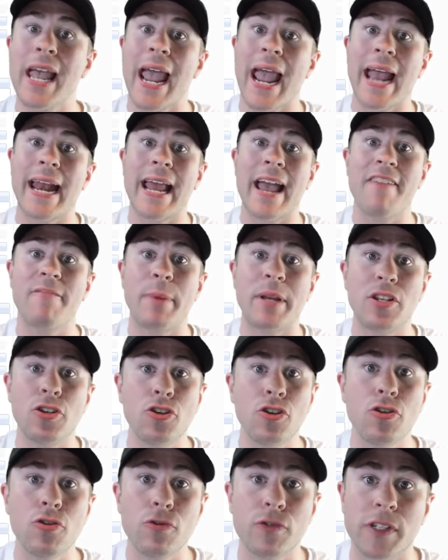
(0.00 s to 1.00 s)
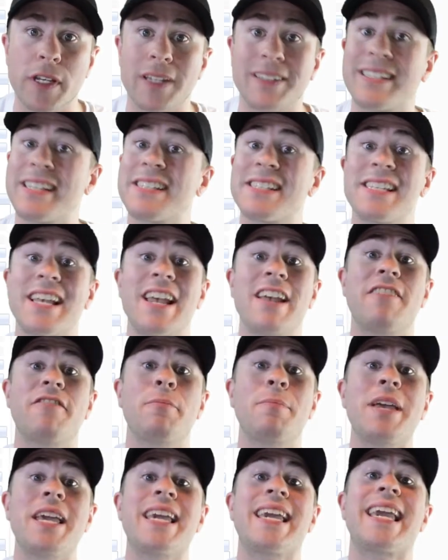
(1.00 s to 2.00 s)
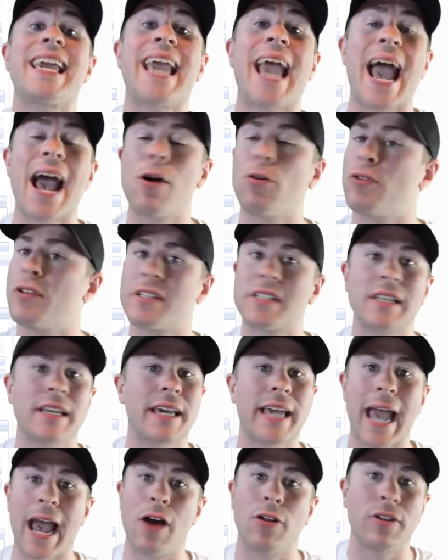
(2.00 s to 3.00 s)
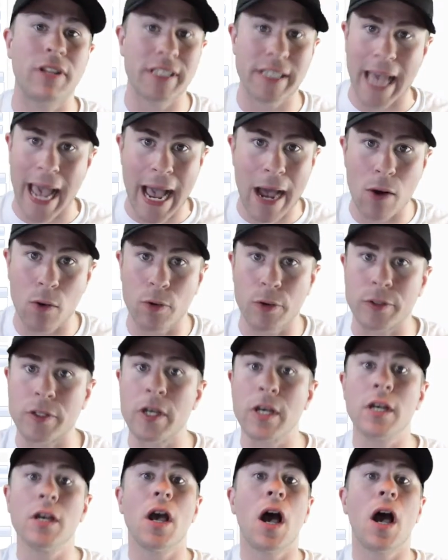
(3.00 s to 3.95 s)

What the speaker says: and have been using to save me countless and countless hours